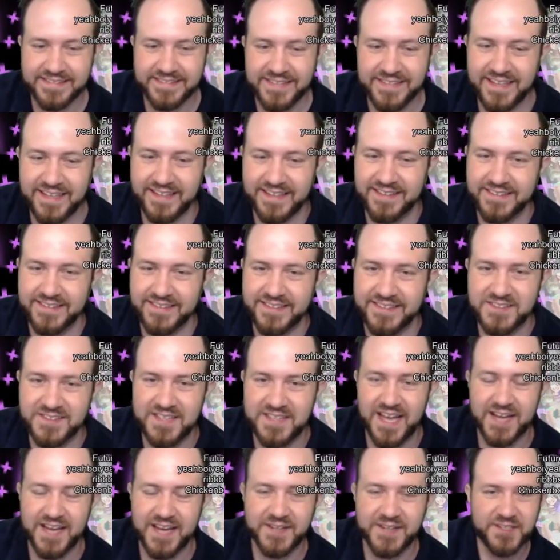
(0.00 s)
Heal. Use
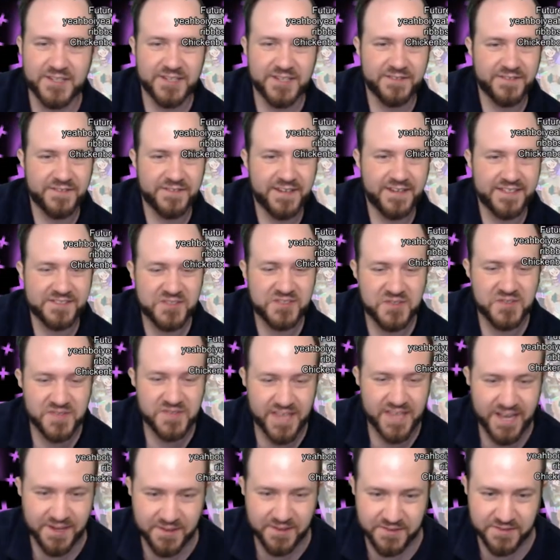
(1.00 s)
taco to your face. Two
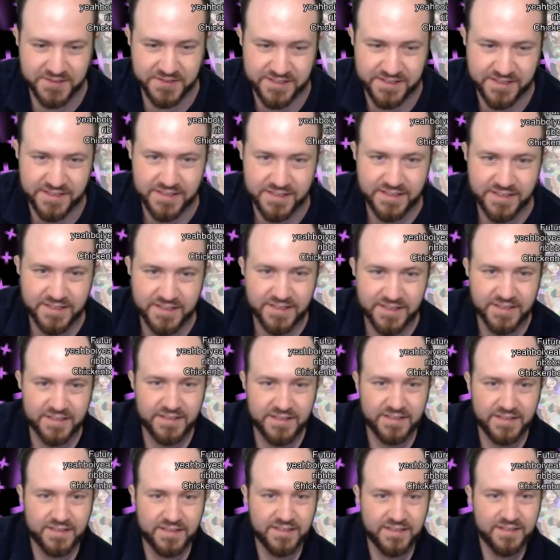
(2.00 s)
tacos.
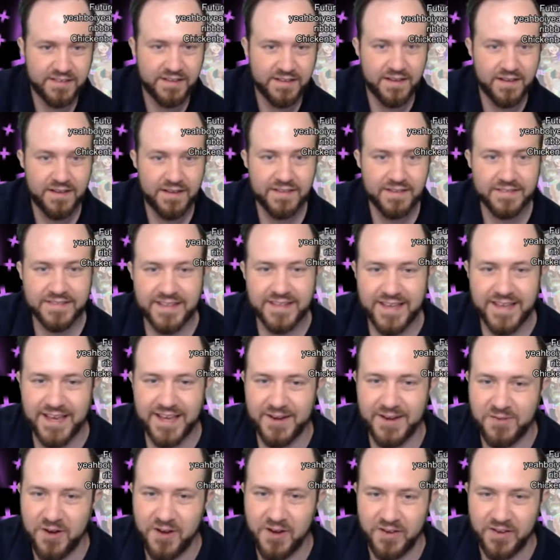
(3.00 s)
Eh,
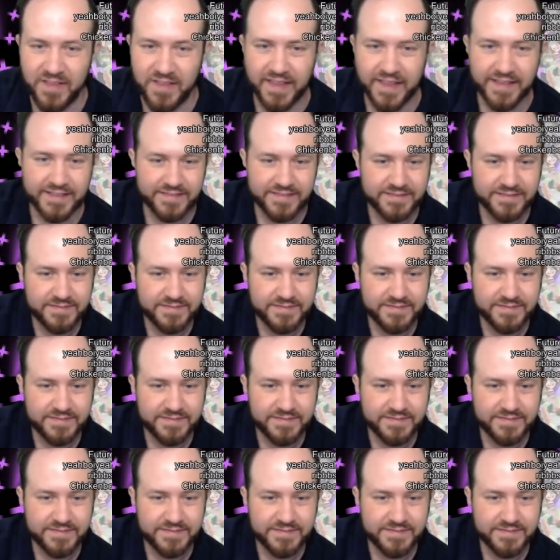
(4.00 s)
wrong lane.